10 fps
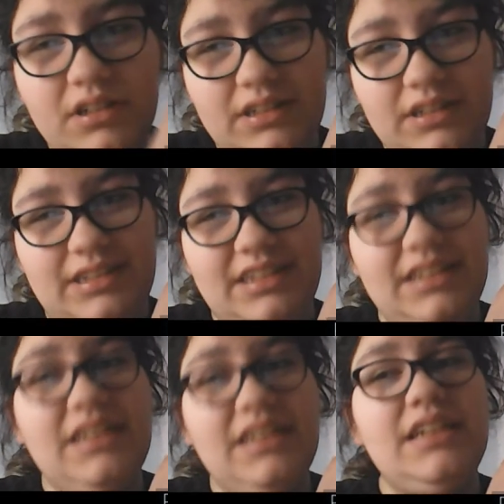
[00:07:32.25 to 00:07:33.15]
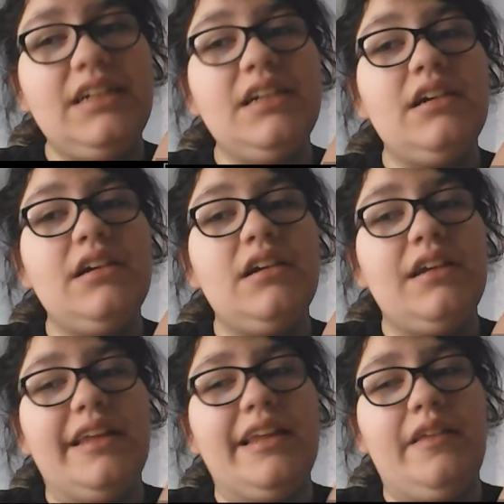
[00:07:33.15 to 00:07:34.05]
She
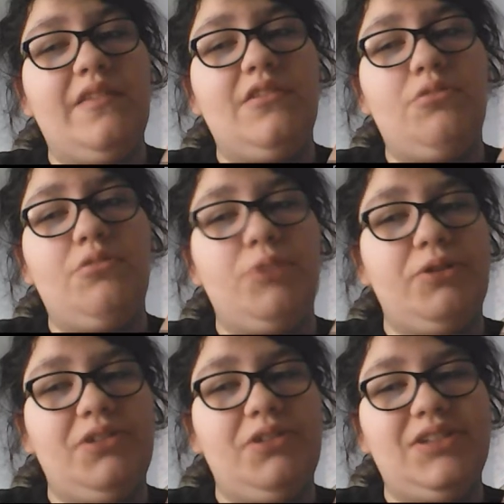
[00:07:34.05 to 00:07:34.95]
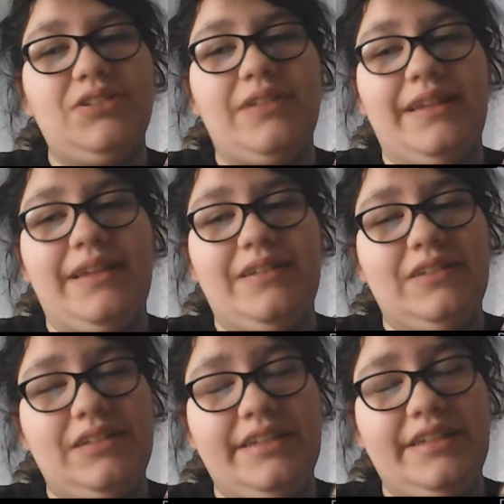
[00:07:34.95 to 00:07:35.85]
is nowhere near like
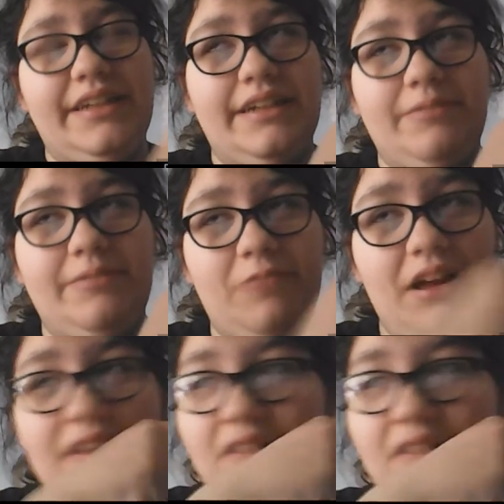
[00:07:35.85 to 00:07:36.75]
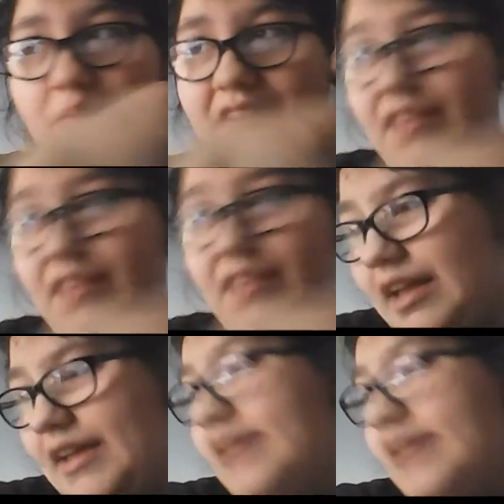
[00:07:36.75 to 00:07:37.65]
she was because
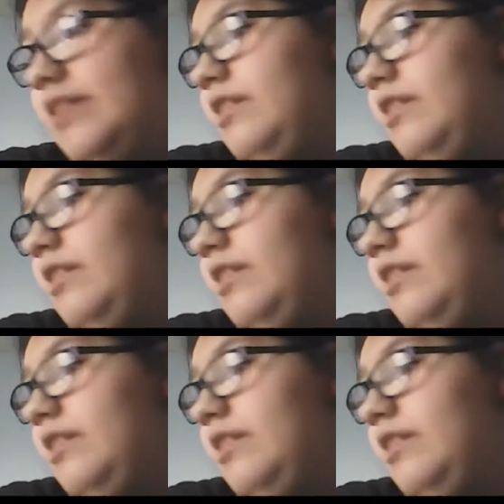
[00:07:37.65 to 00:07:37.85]
I